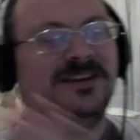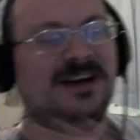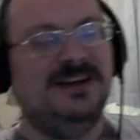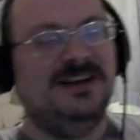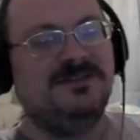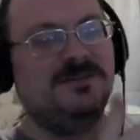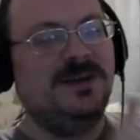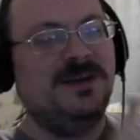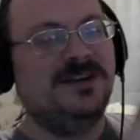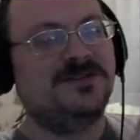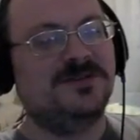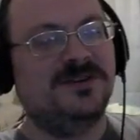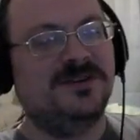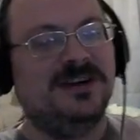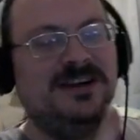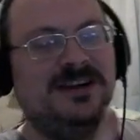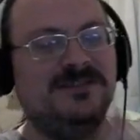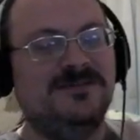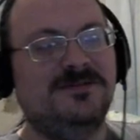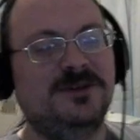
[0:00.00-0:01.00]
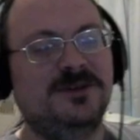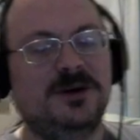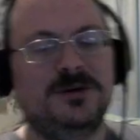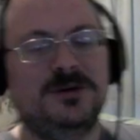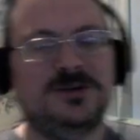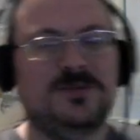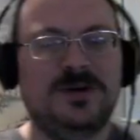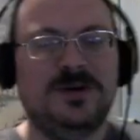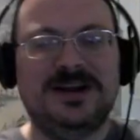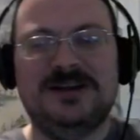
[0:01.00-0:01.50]
I have to make sure I know
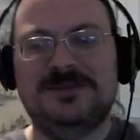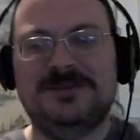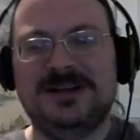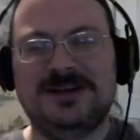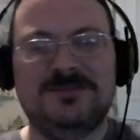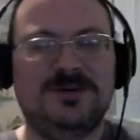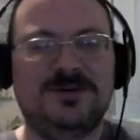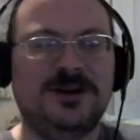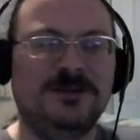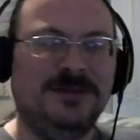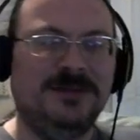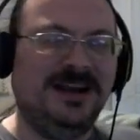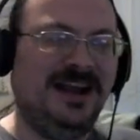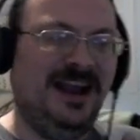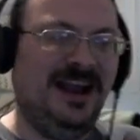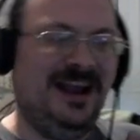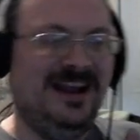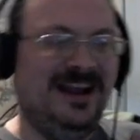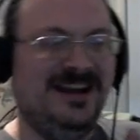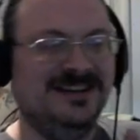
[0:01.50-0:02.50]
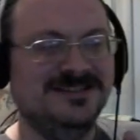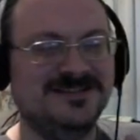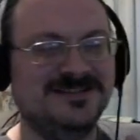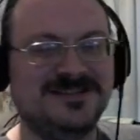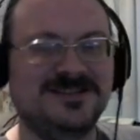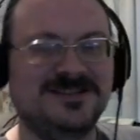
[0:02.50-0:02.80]
which way I'm, like, putting my hands,